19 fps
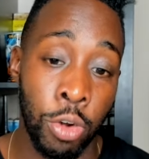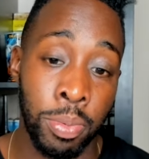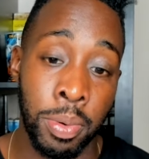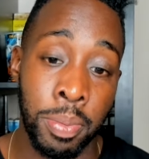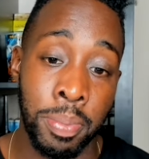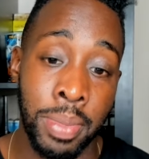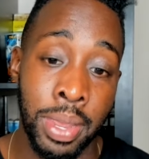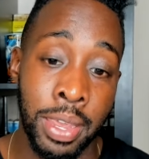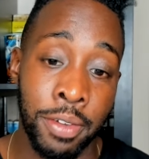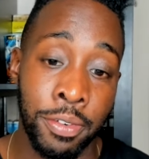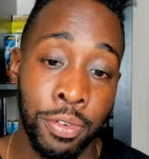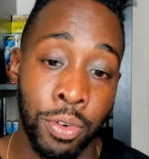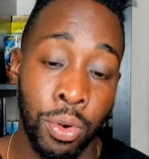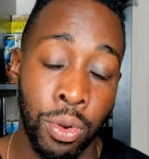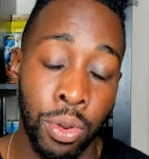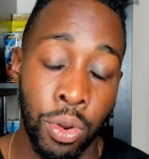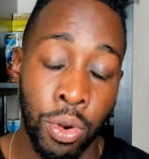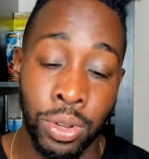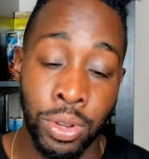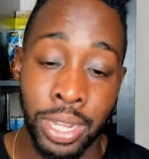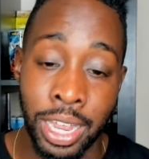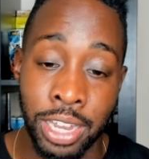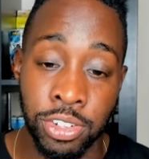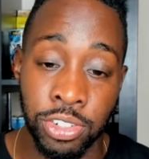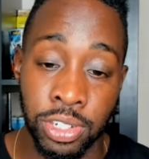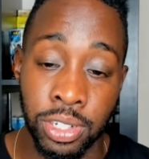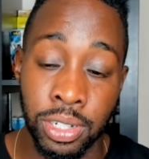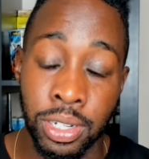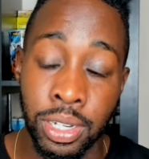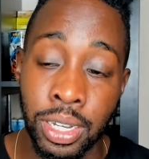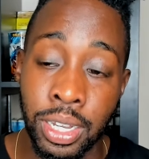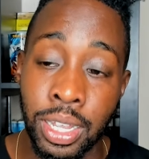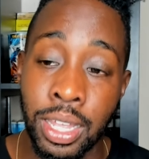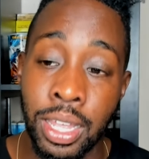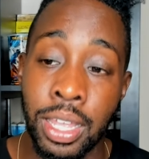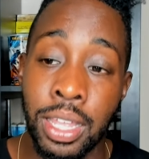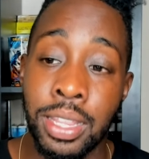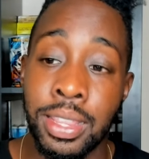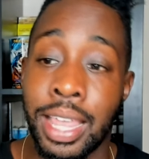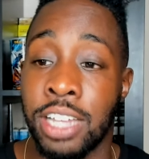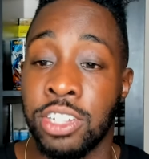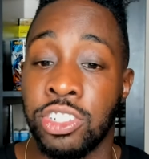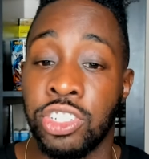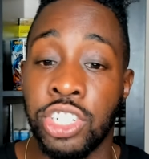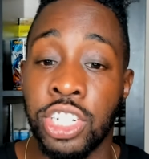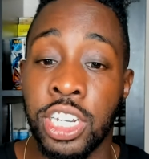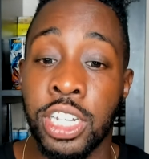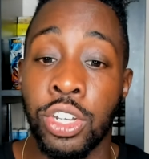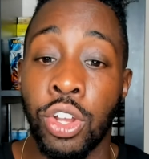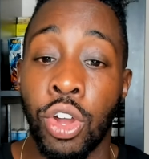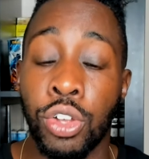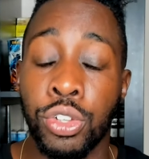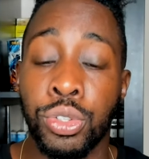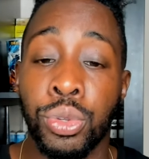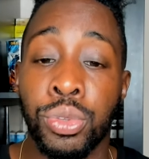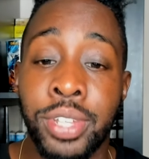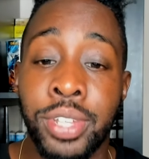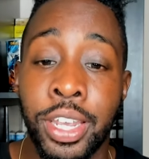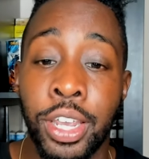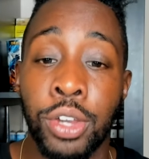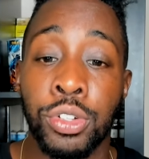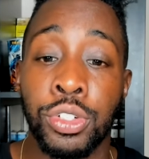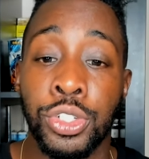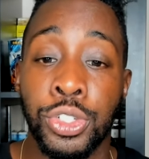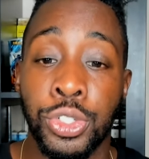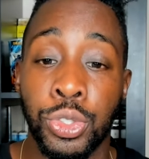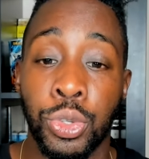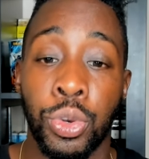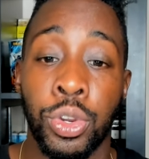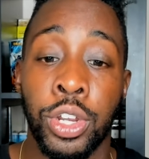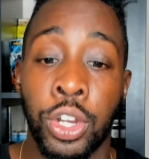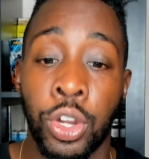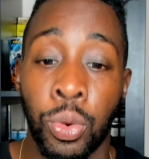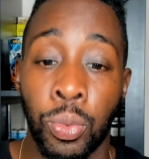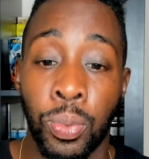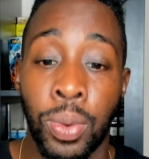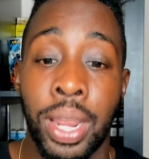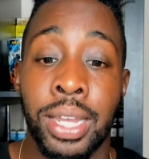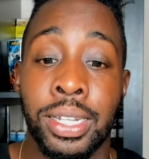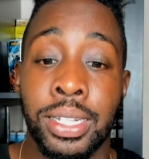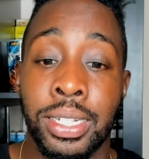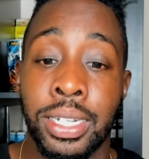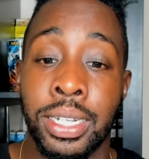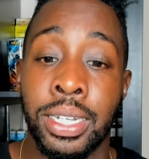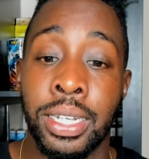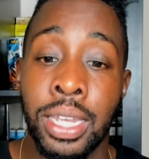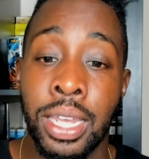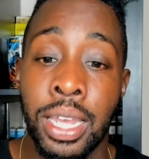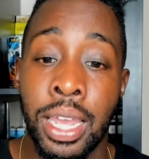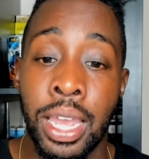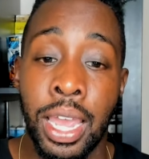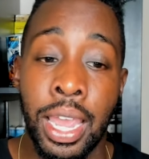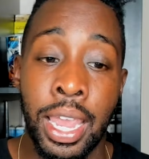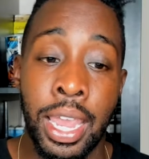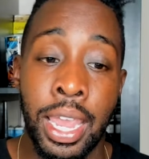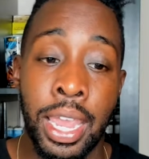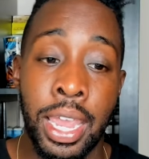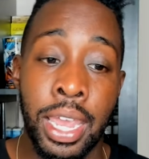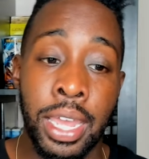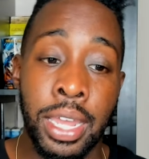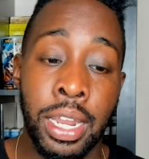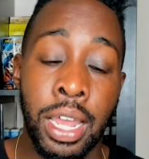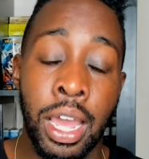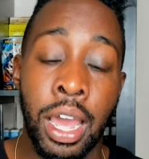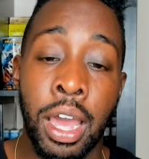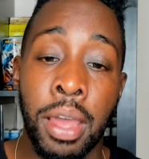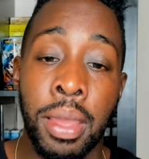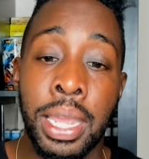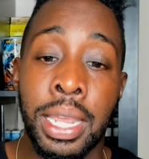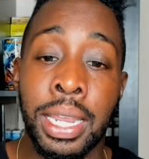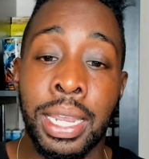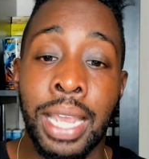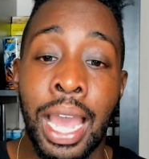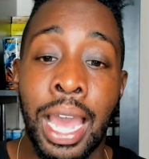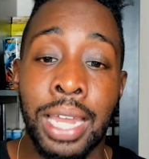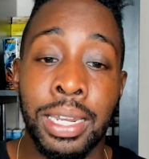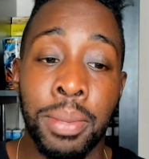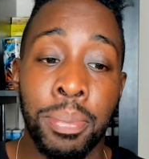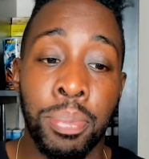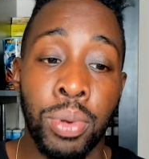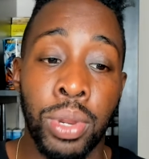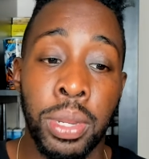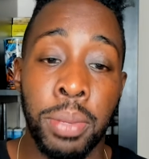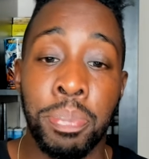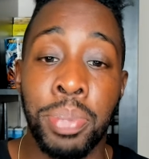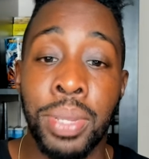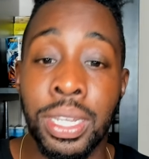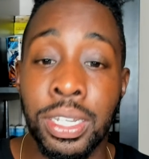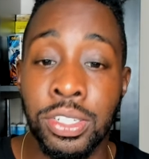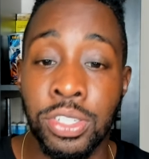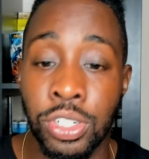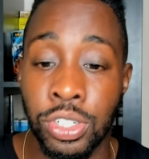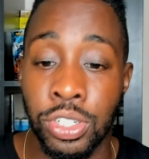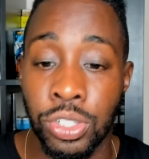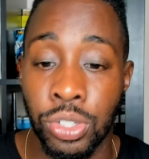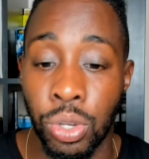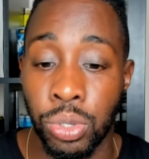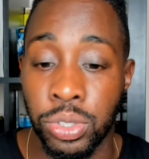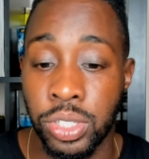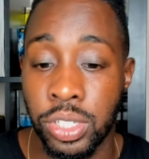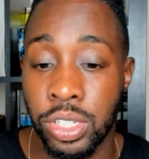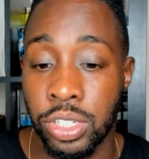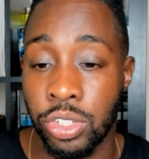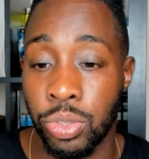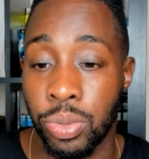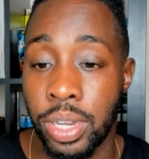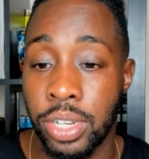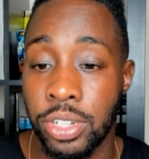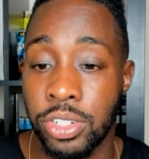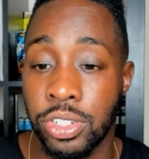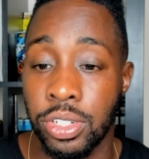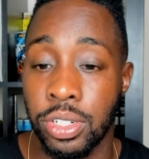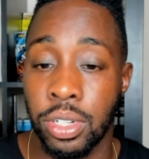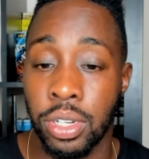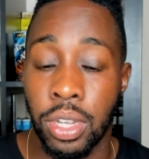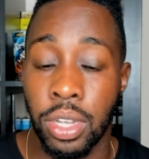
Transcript: myth or, or legend that she can also tell the story correctly and uh, and kind of bring peace to this whole situation.